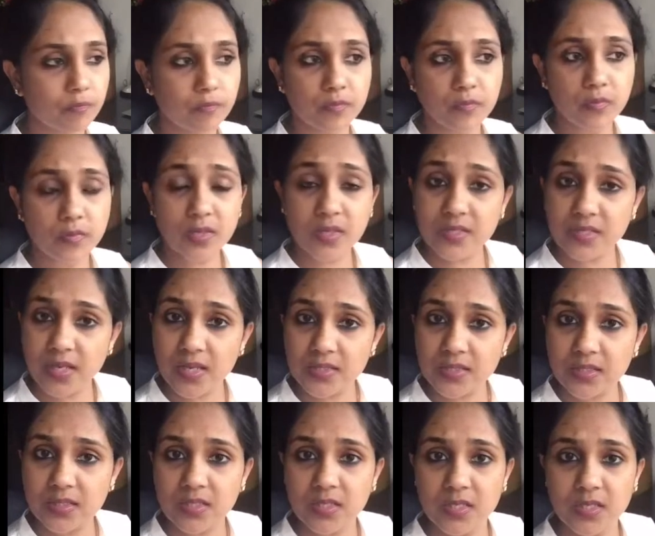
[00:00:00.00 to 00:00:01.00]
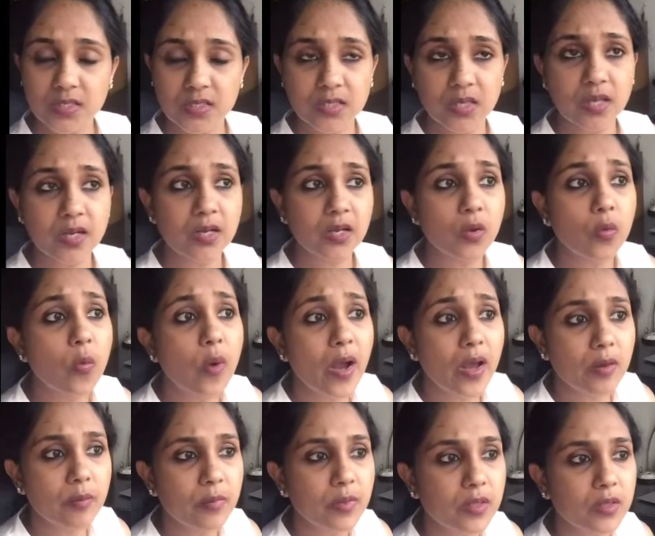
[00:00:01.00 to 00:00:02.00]
necessities, their
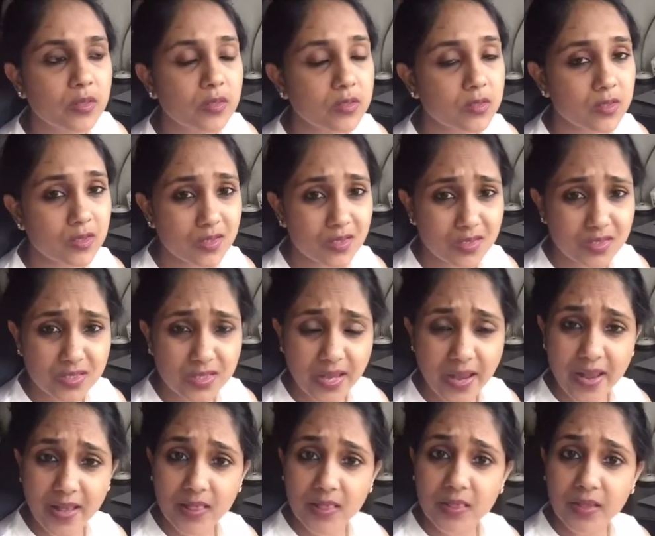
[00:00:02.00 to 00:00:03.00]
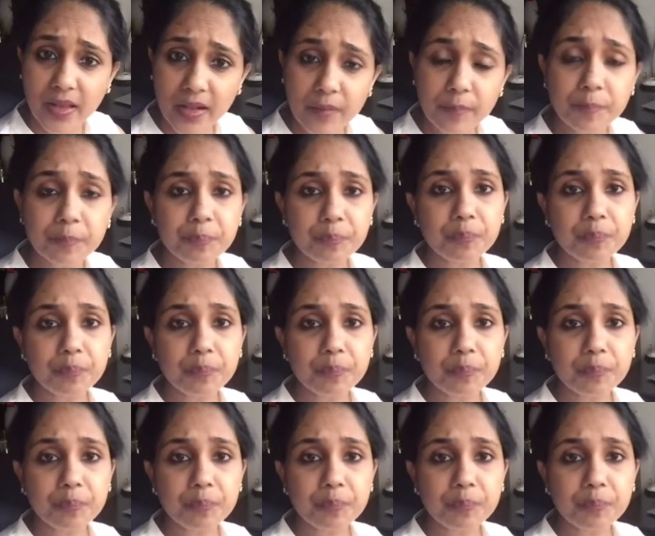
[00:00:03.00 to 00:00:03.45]
requirements, and then